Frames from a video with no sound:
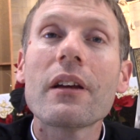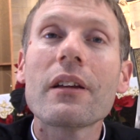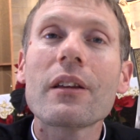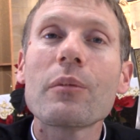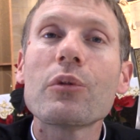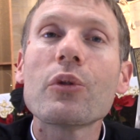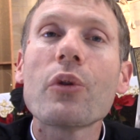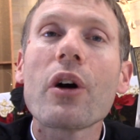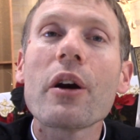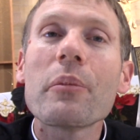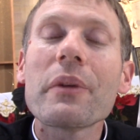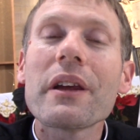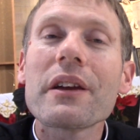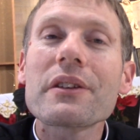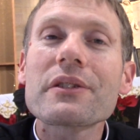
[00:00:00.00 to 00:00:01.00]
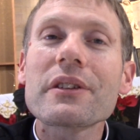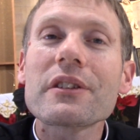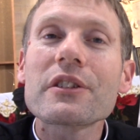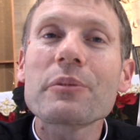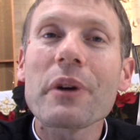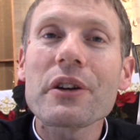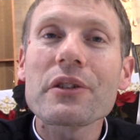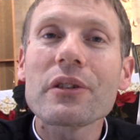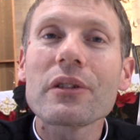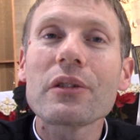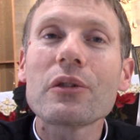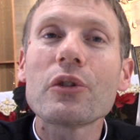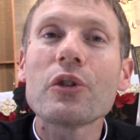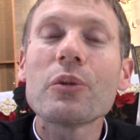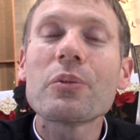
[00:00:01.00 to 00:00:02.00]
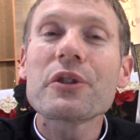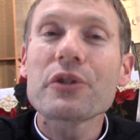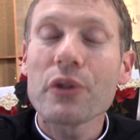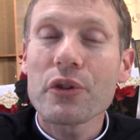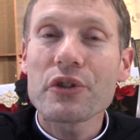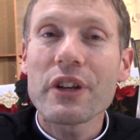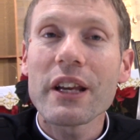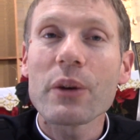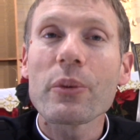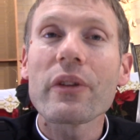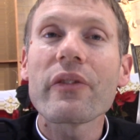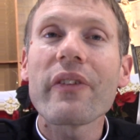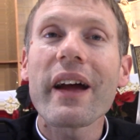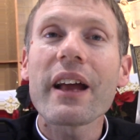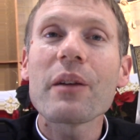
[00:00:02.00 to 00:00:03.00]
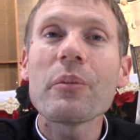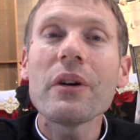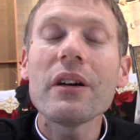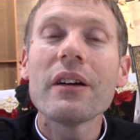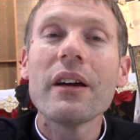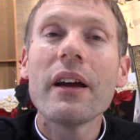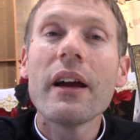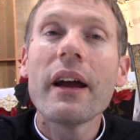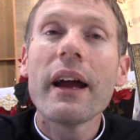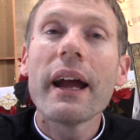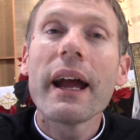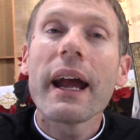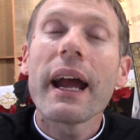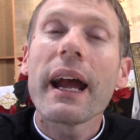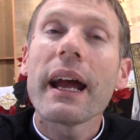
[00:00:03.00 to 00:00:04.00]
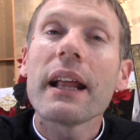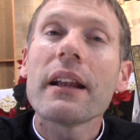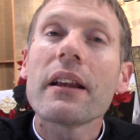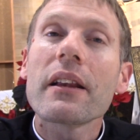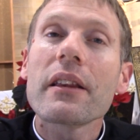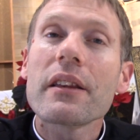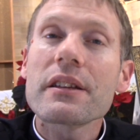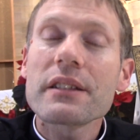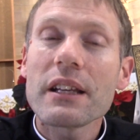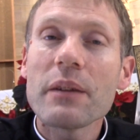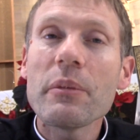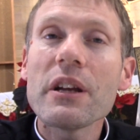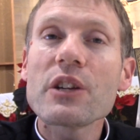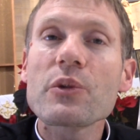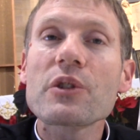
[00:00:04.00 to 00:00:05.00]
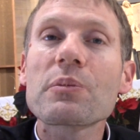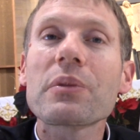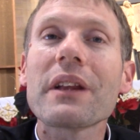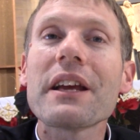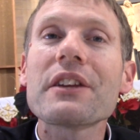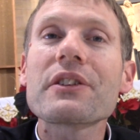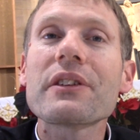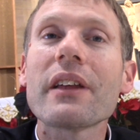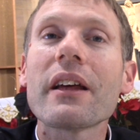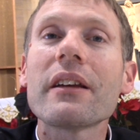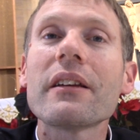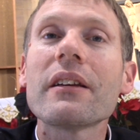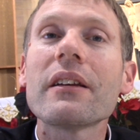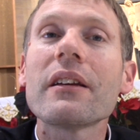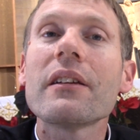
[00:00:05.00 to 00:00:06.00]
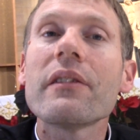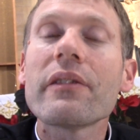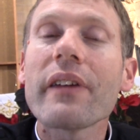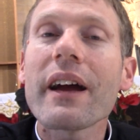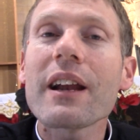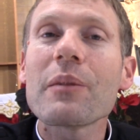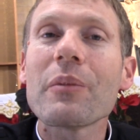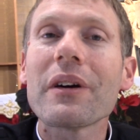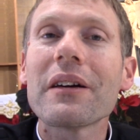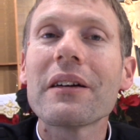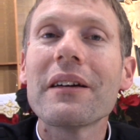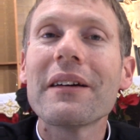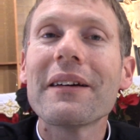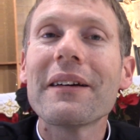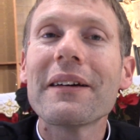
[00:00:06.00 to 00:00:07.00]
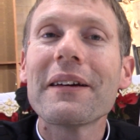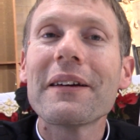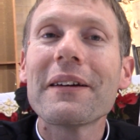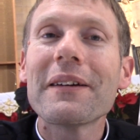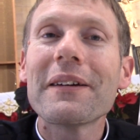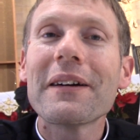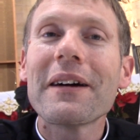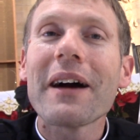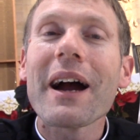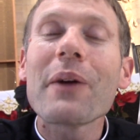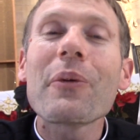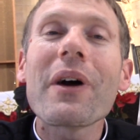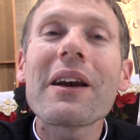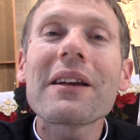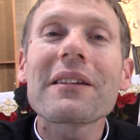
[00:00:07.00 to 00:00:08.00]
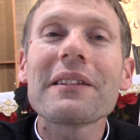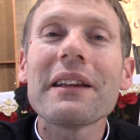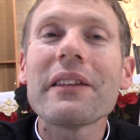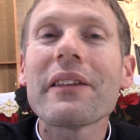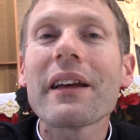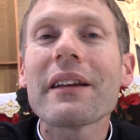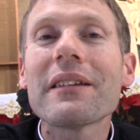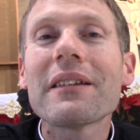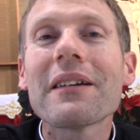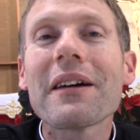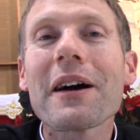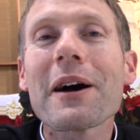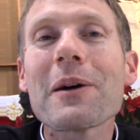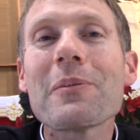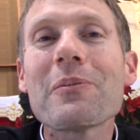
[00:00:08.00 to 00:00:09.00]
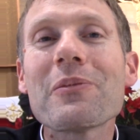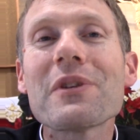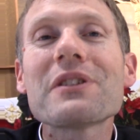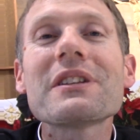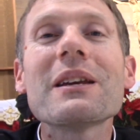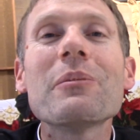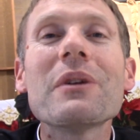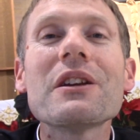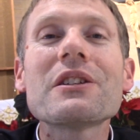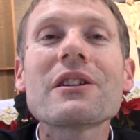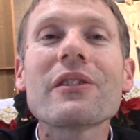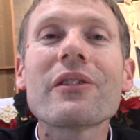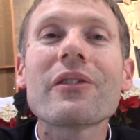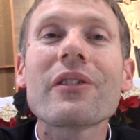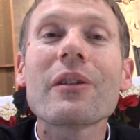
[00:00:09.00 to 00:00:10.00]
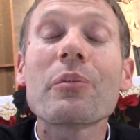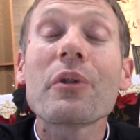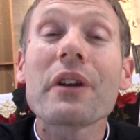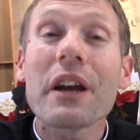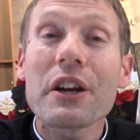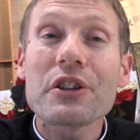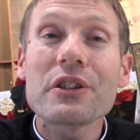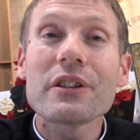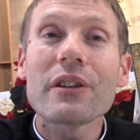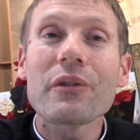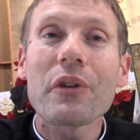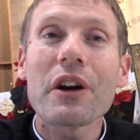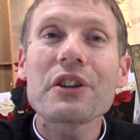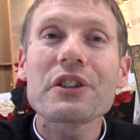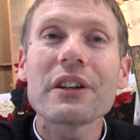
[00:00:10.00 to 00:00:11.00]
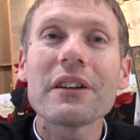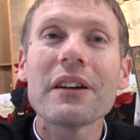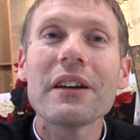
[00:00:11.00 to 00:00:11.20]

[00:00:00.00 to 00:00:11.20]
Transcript: The Blue Army is a special group associated with Fatima, and this image was placed then in Fatima. Ironically then, this image of the protection of Russia